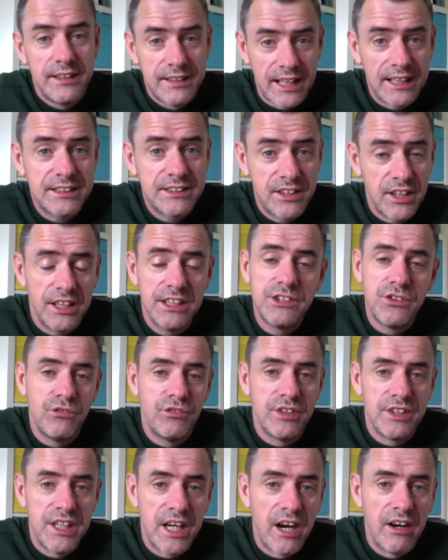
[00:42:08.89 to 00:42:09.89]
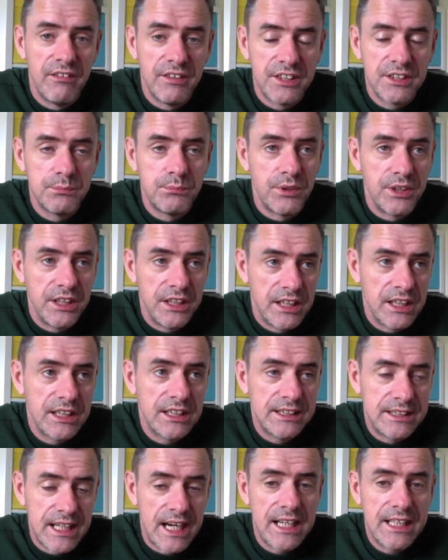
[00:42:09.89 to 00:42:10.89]
That's guys who've inherited money.
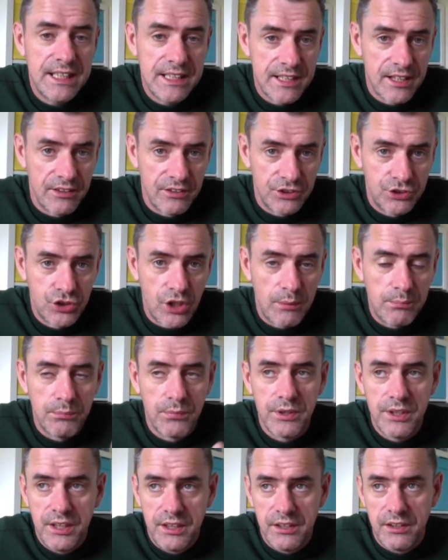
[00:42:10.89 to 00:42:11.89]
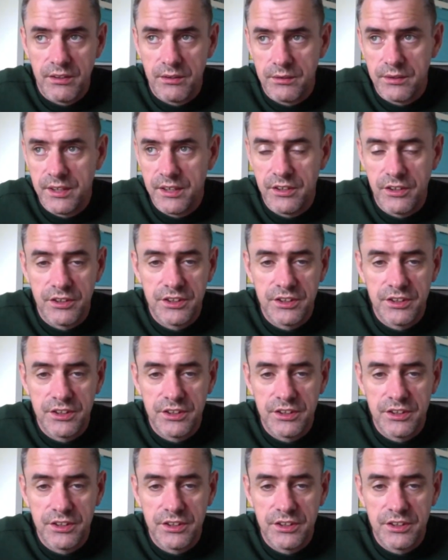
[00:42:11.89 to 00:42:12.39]
Little daddy there has dropped money in their